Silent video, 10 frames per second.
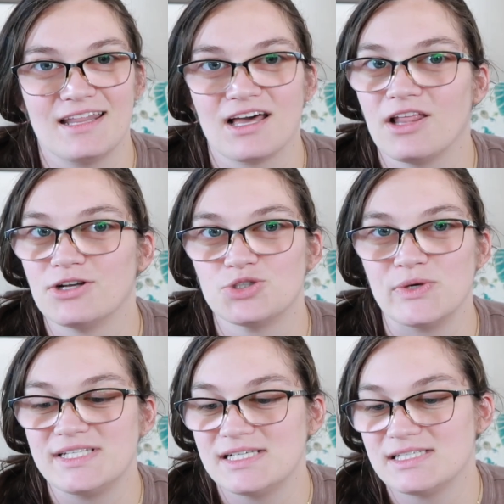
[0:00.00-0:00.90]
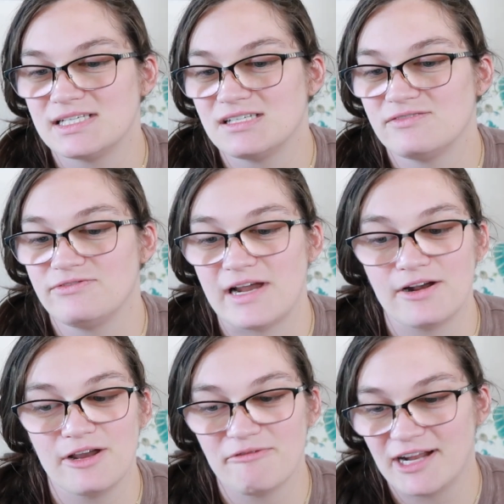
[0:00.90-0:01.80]
the color choices. This is
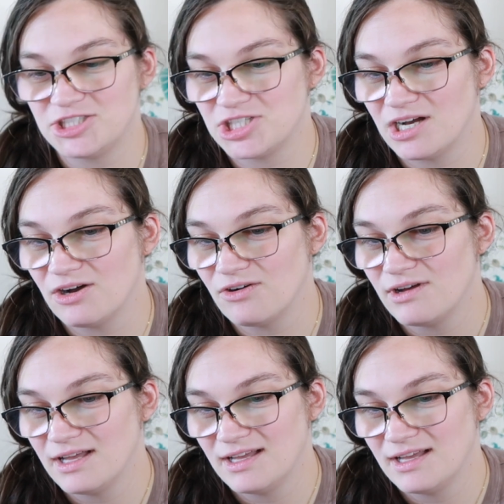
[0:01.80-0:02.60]
very retro.